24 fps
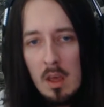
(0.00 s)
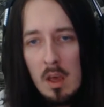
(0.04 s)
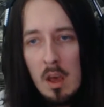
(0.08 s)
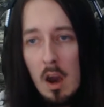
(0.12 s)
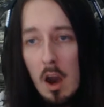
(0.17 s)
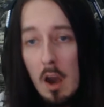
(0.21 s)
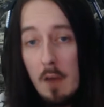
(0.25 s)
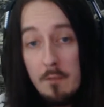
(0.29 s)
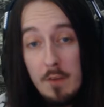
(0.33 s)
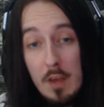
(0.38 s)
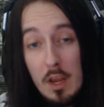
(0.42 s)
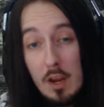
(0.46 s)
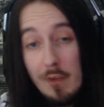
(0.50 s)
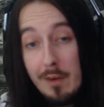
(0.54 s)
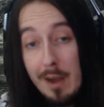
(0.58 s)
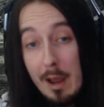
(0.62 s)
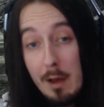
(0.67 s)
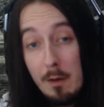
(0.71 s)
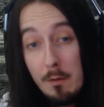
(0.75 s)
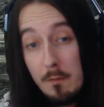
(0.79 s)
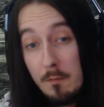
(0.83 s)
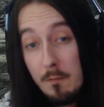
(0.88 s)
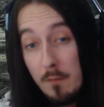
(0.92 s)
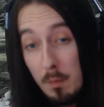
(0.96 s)
I figure
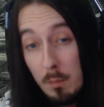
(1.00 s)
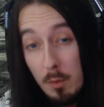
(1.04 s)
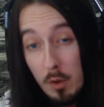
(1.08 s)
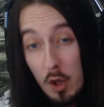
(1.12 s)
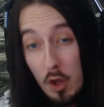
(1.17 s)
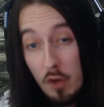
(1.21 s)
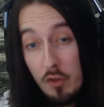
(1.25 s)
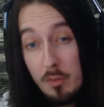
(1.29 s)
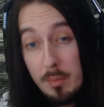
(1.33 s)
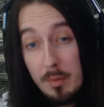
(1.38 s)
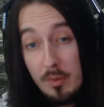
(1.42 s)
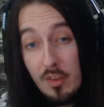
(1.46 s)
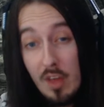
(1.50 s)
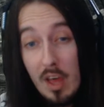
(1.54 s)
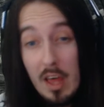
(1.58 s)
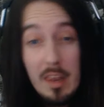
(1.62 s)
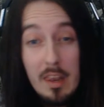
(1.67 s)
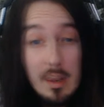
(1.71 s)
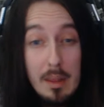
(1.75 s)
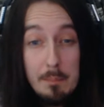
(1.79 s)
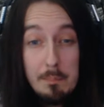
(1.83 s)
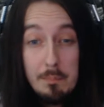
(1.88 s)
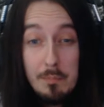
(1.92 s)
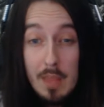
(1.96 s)
out from 100%
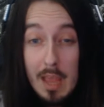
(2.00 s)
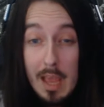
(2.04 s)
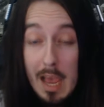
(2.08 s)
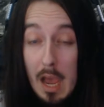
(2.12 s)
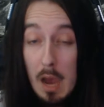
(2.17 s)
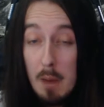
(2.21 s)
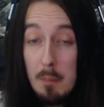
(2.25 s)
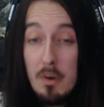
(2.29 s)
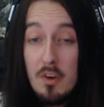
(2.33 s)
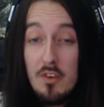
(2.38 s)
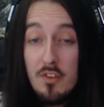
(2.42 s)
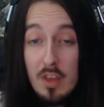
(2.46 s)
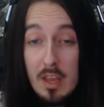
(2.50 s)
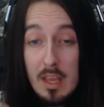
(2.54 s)
how much